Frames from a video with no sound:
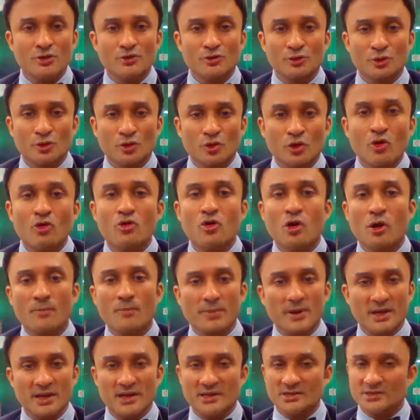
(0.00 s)
So no
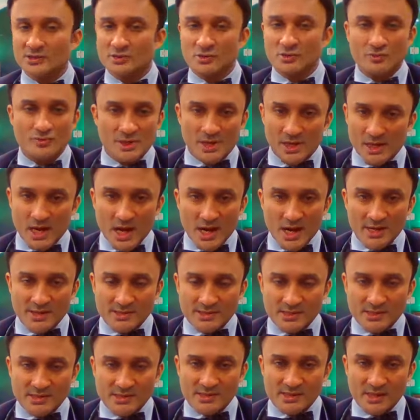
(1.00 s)
complications of general
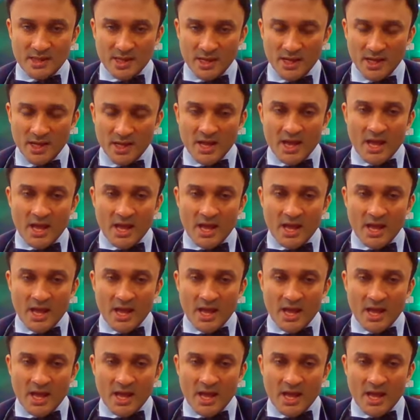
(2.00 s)
anesthesia,